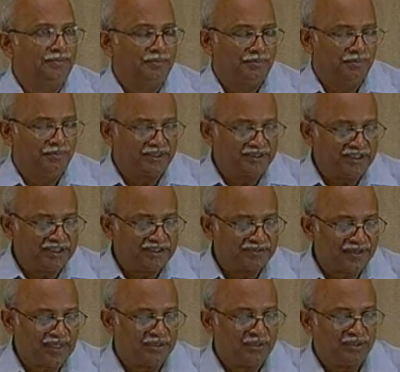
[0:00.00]
But this
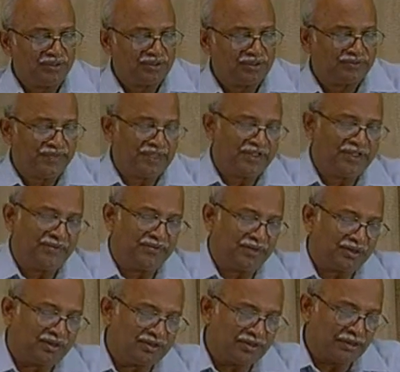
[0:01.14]
value is very
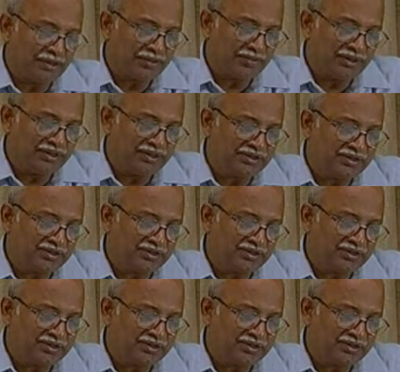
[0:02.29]
difficult. Normally it is